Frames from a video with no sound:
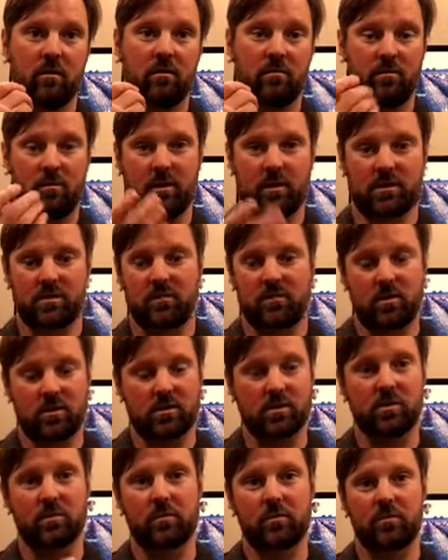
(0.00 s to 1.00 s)
that's very
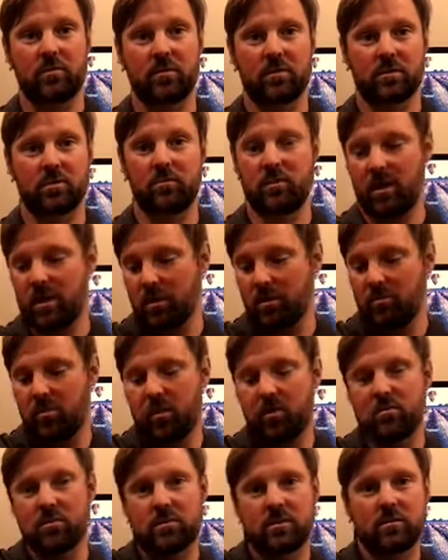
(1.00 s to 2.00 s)
superficial.
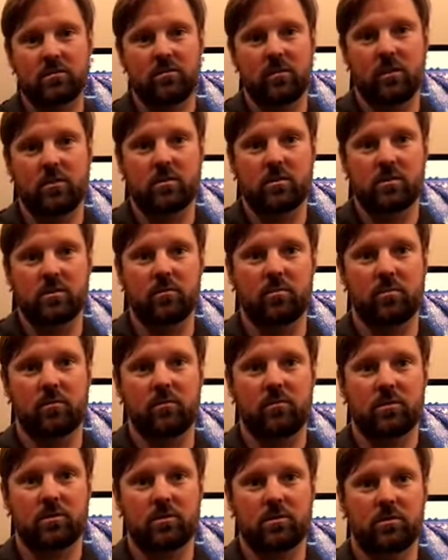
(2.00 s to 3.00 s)
Elbows, very
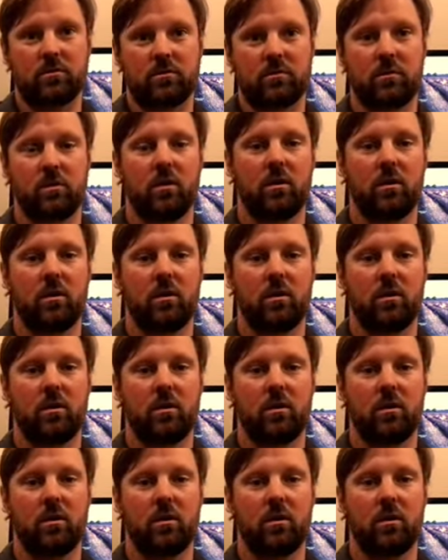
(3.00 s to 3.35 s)
superficial.